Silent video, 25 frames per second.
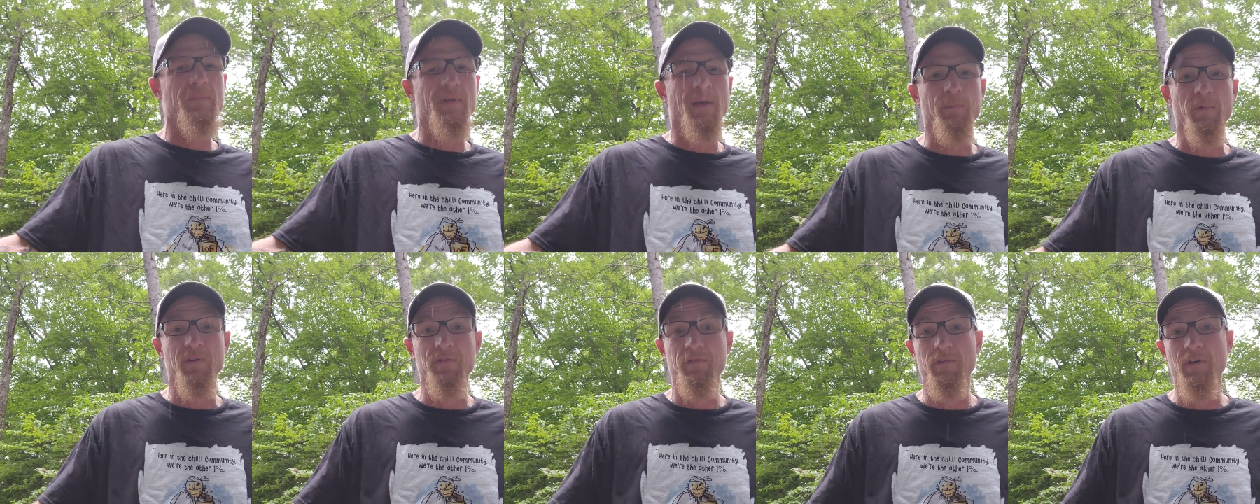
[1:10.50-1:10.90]

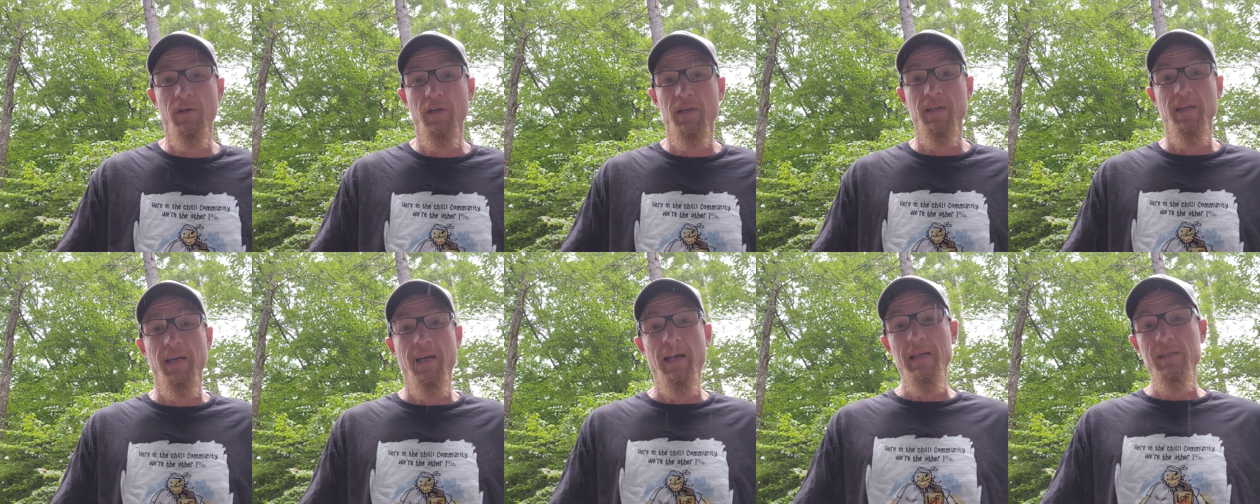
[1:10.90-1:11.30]
I'm a
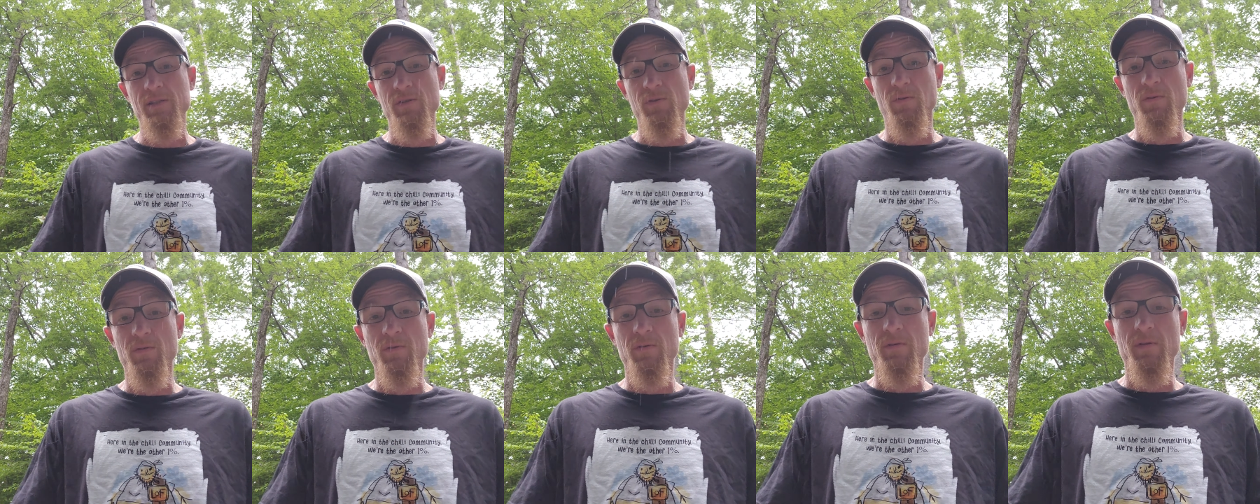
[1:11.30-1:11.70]
fucking
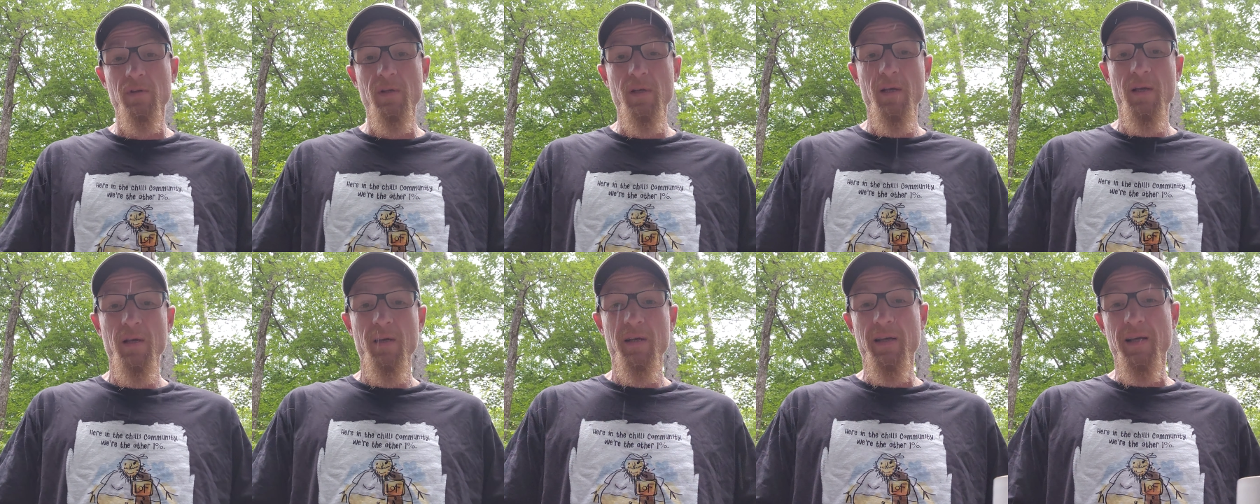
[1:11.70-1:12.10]
asshole,
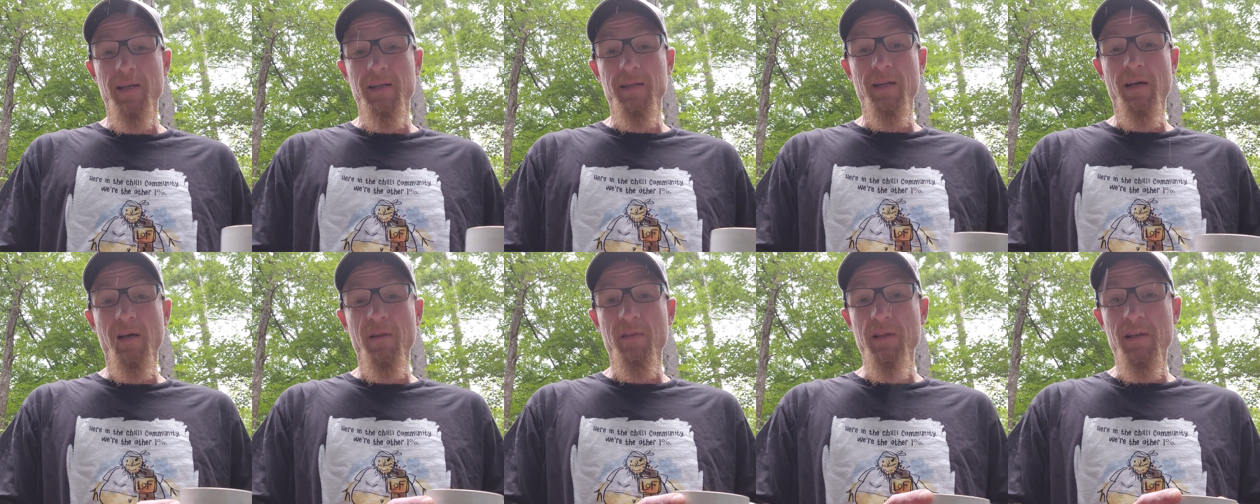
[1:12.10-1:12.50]

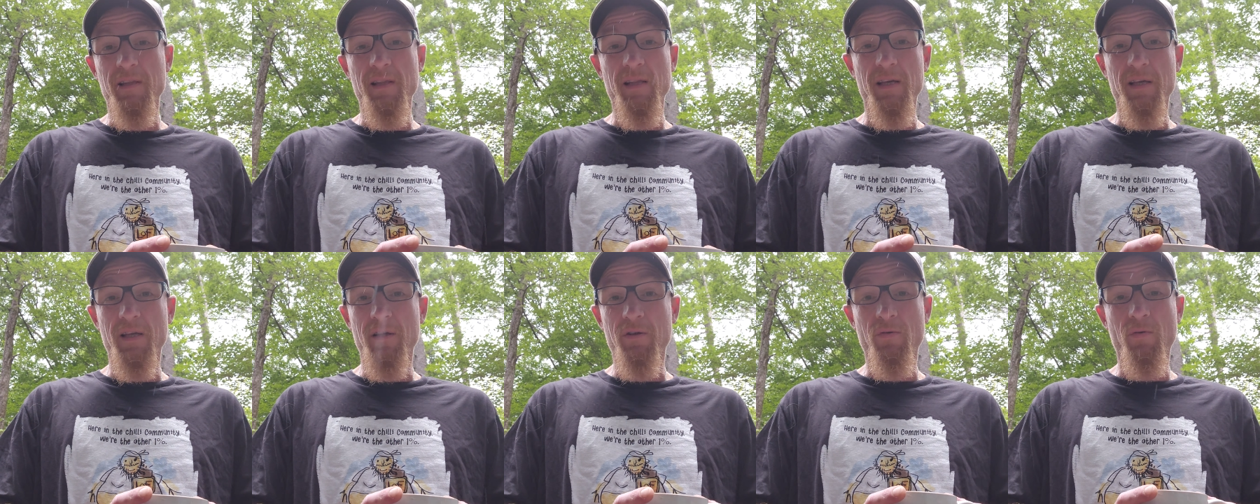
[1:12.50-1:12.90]
and
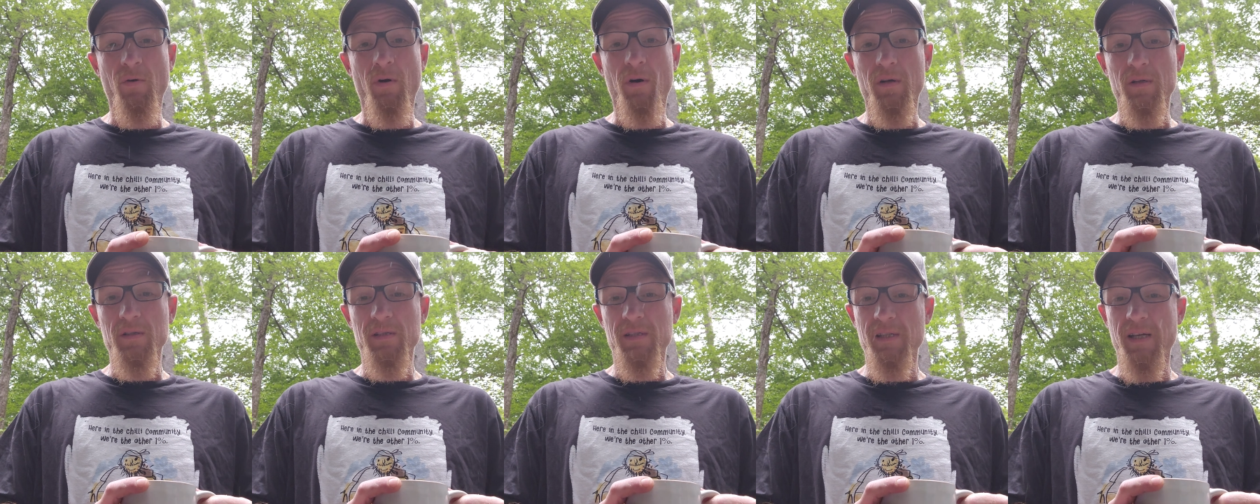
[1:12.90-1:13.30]
nothing that you
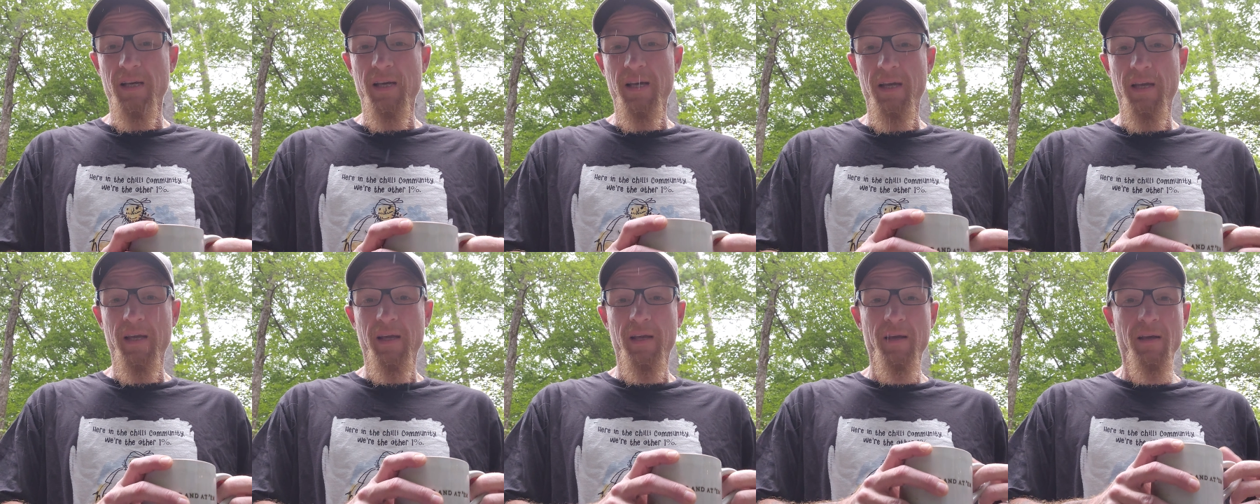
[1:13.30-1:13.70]
all
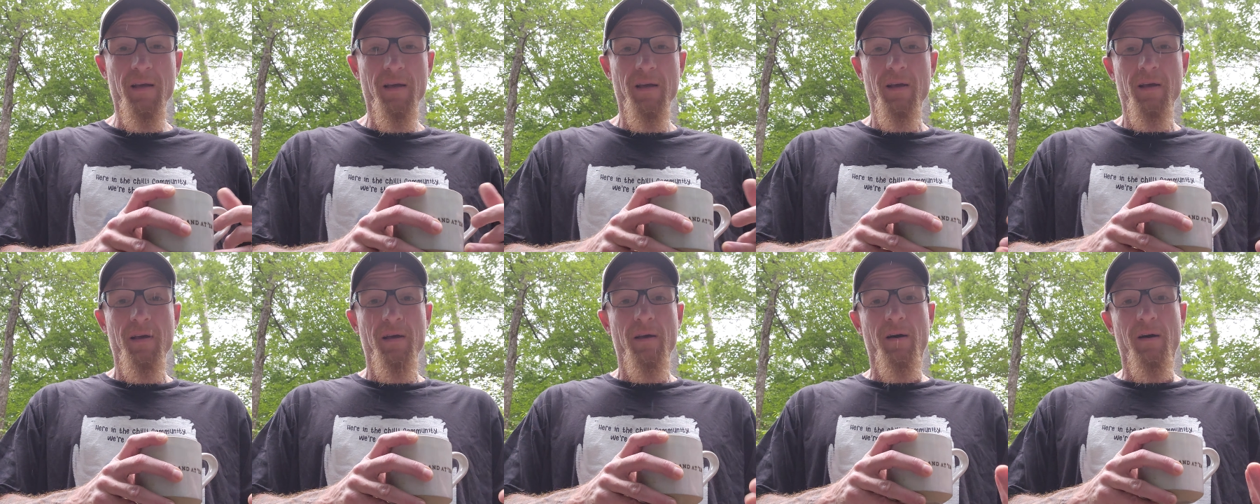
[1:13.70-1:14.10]
say
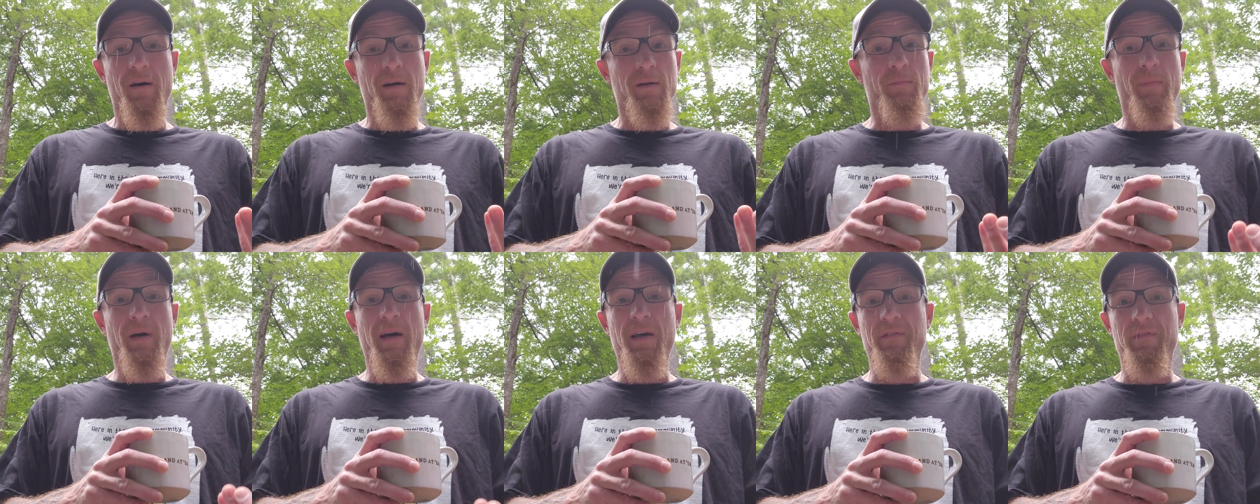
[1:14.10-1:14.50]

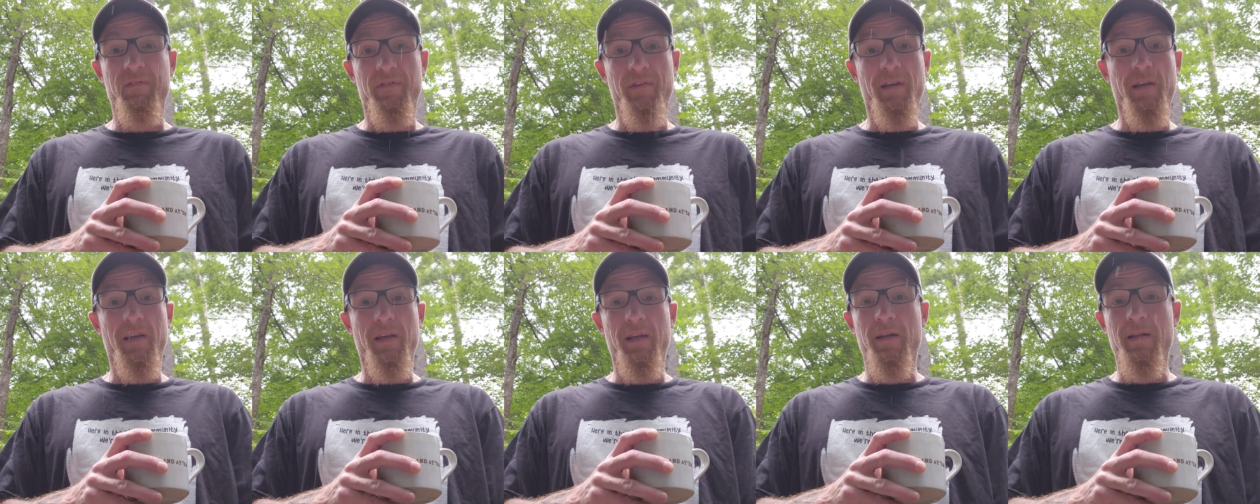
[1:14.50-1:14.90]
on my
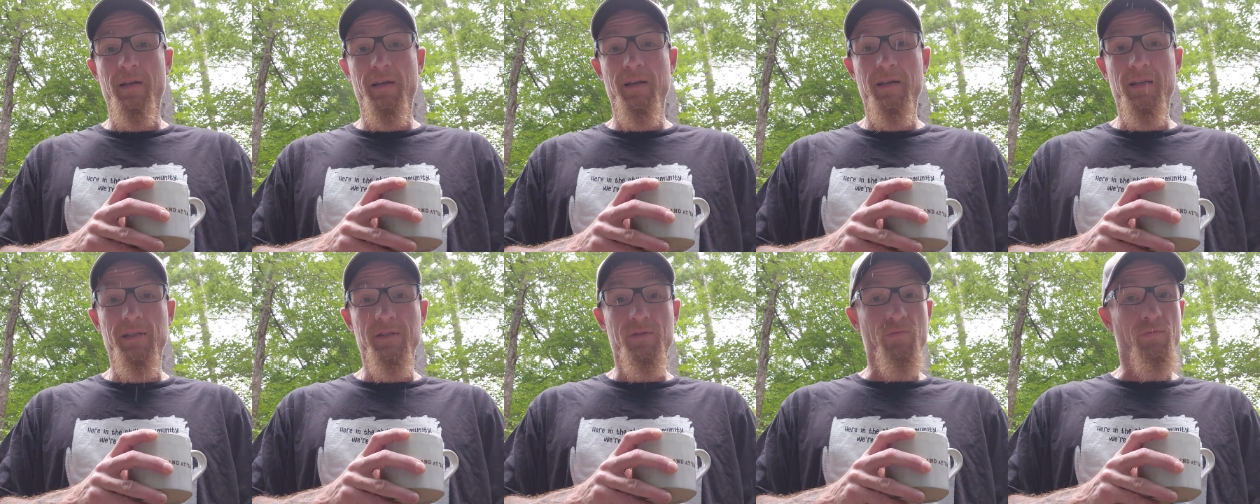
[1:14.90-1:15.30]
feed
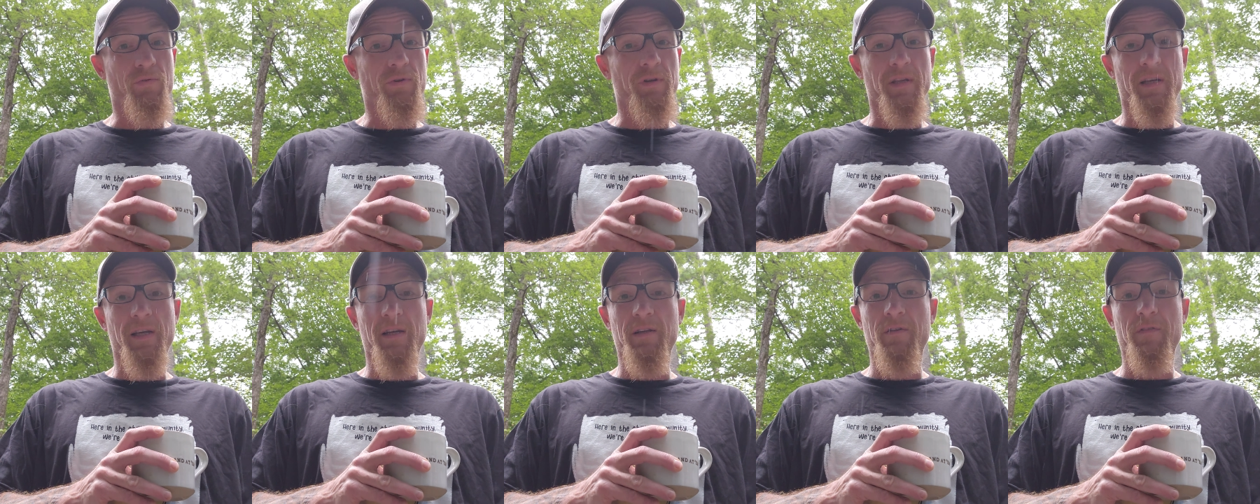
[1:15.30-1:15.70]
is
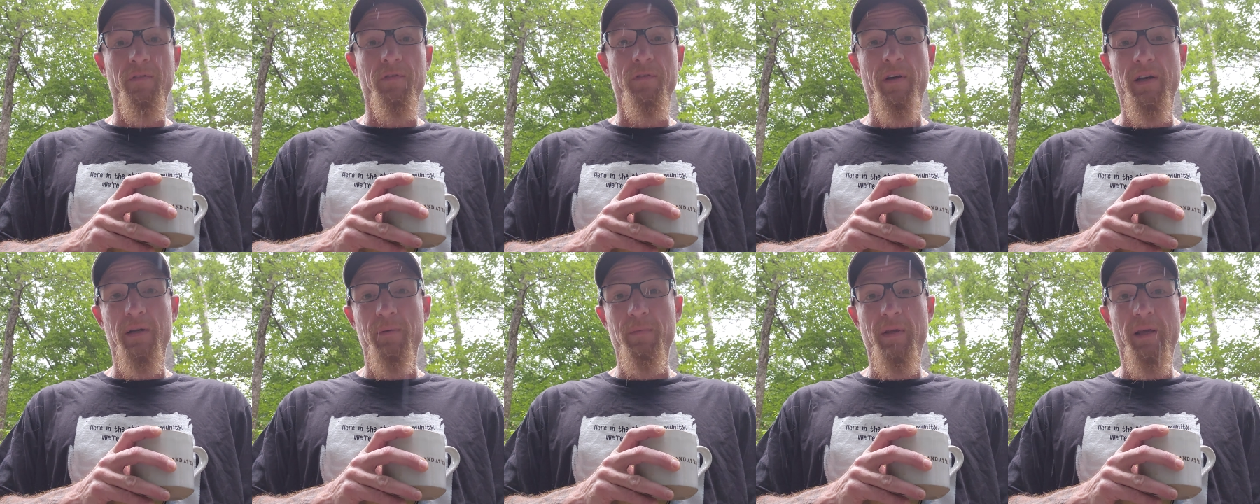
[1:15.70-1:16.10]
really going to
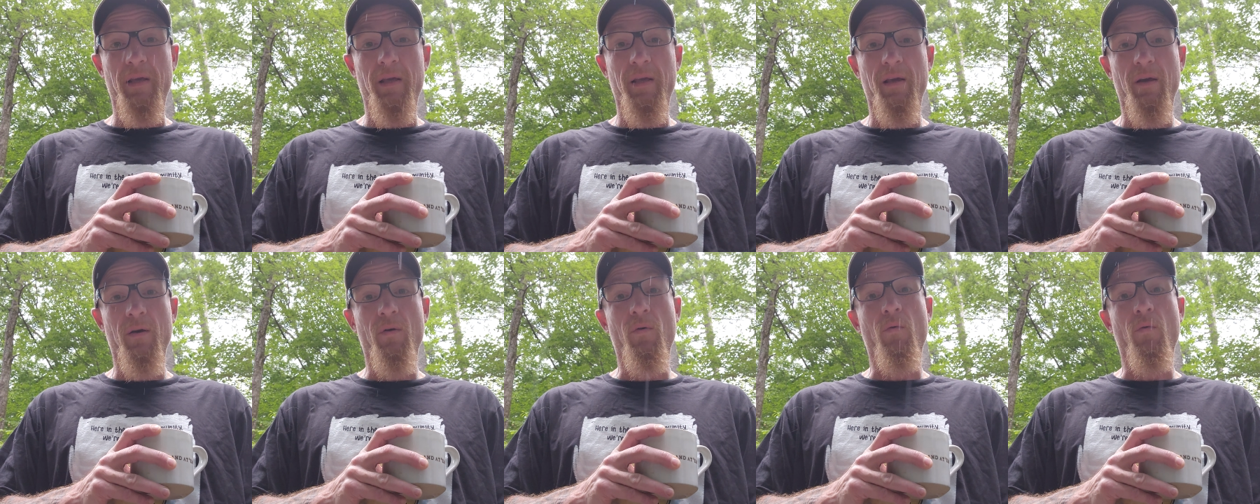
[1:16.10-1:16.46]
affect me